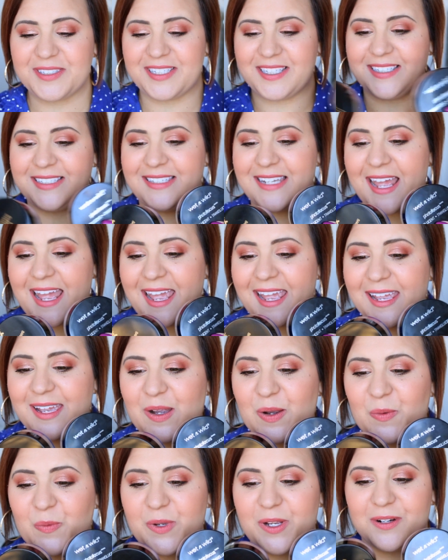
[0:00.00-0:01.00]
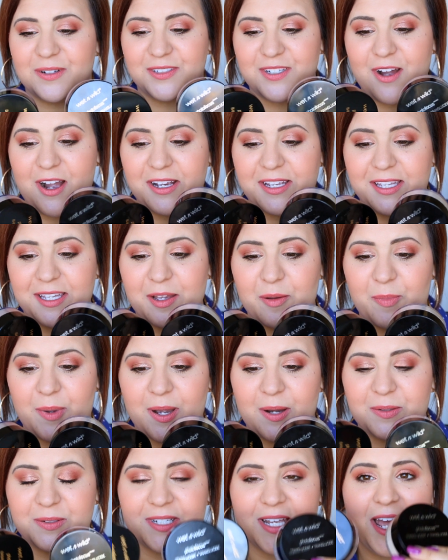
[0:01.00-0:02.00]
Today we are talking
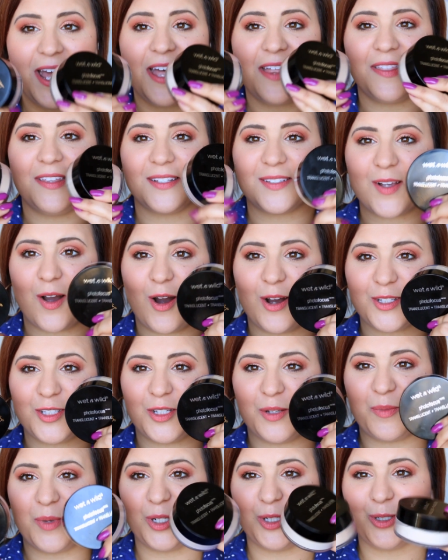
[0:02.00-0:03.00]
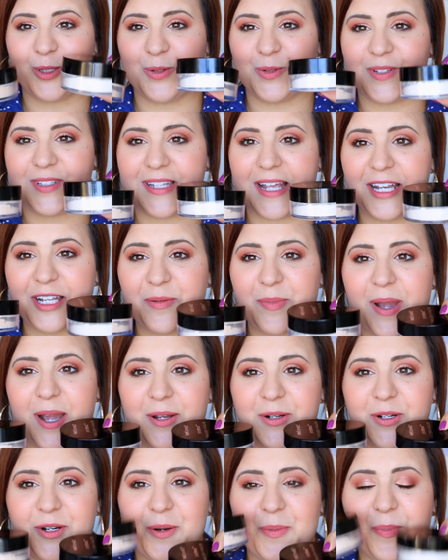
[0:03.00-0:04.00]
about this awesome loose setting
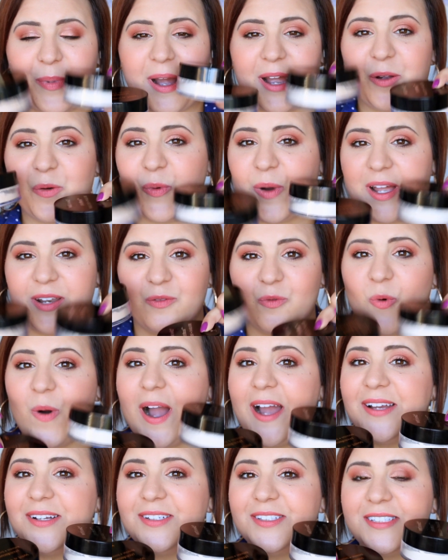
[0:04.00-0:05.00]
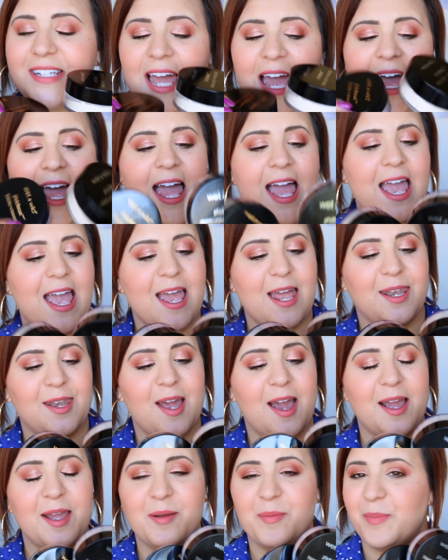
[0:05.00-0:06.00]
powder by Wet n Wild, and
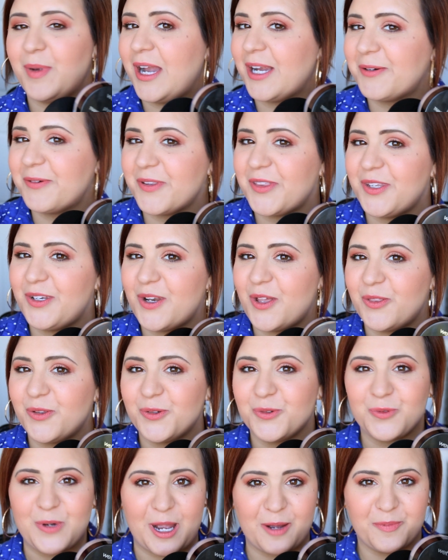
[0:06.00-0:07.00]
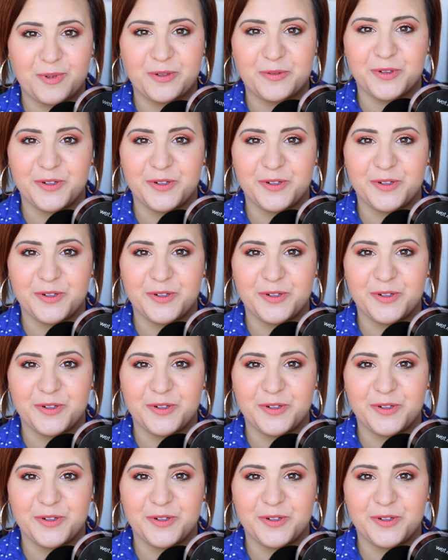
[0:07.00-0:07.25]
I am back with another rapid